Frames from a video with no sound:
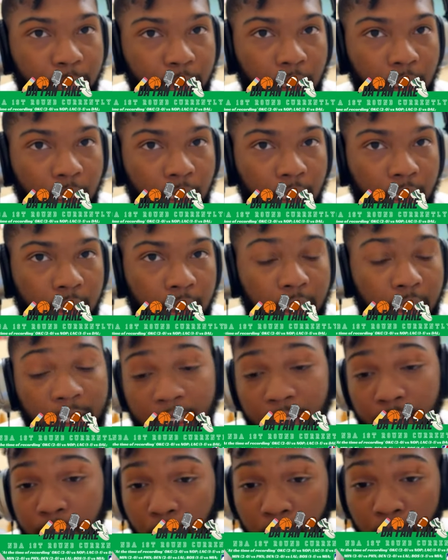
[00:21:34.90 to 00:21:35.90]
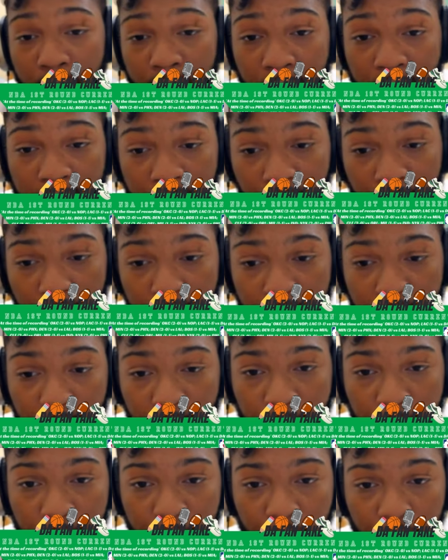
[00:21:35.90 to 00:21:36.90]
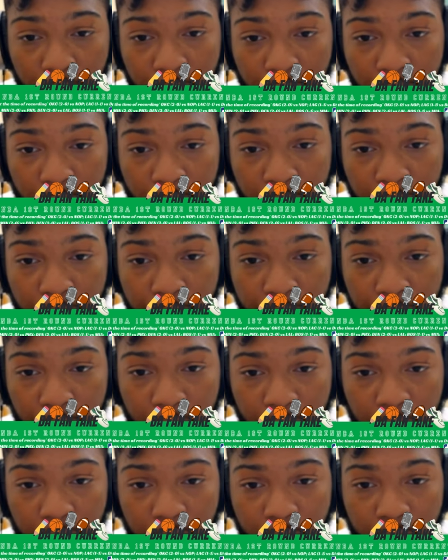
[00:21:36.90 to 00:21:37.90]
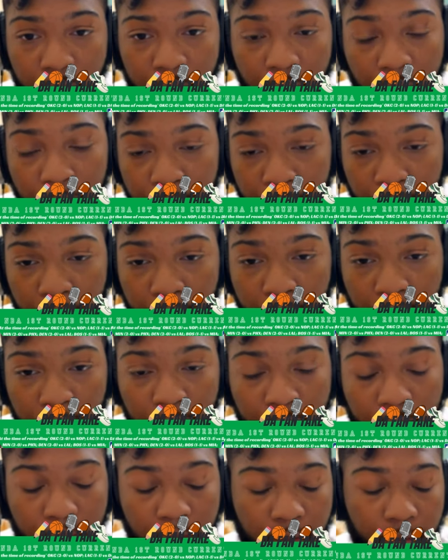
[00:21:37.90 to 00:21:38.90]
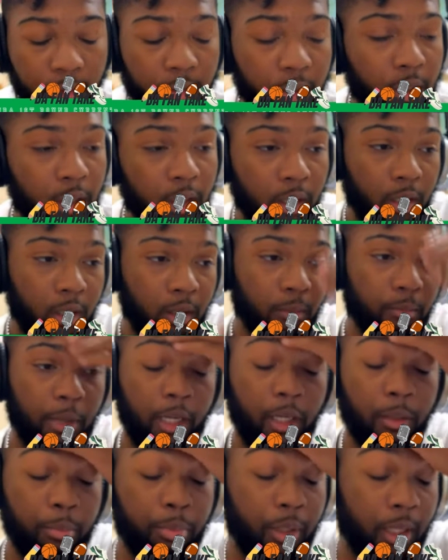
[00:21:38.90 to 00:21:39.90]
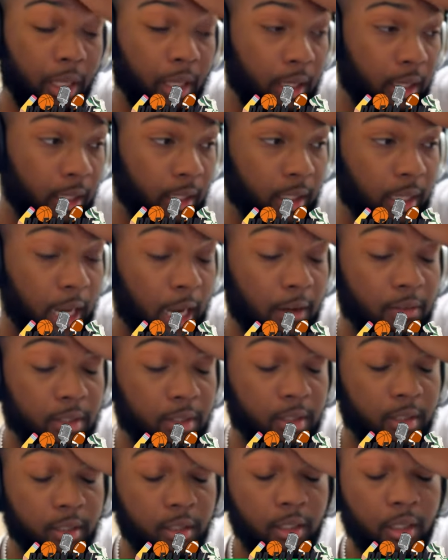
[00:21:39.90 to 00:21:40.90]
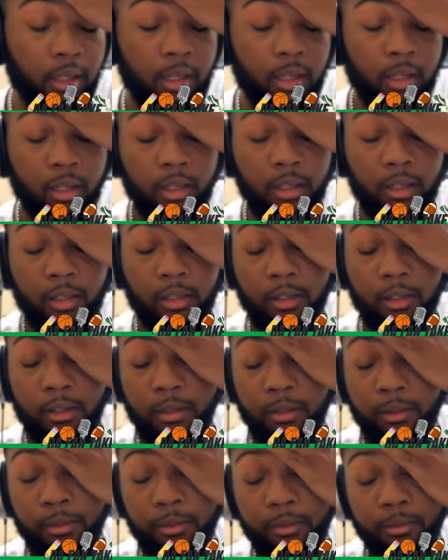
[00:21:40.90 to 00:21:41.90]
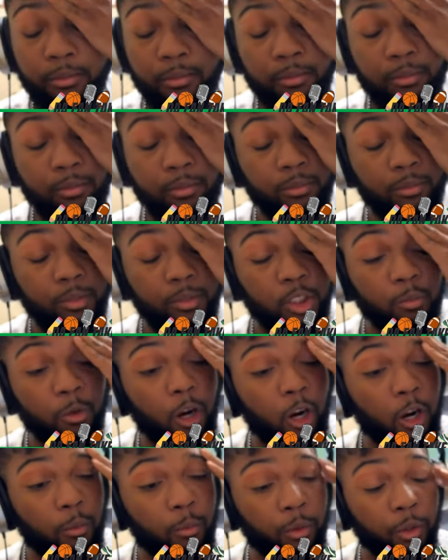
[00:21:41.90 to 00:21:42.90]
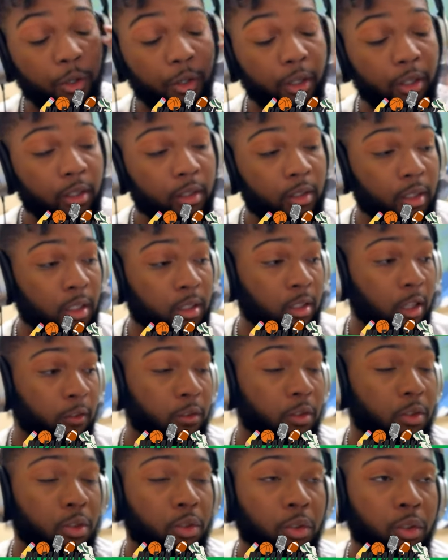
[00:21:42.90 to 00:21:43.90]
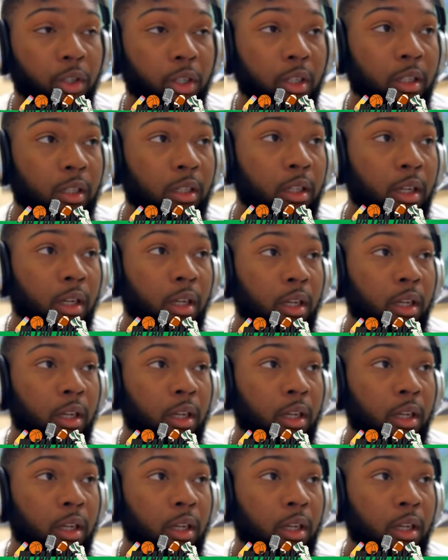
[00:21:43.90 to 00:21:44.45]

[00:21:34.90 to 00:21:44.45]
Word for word: and it leaves 13 seconds left for for Denver to to make a play, and obviously um, Jamal Murray gets off the screen,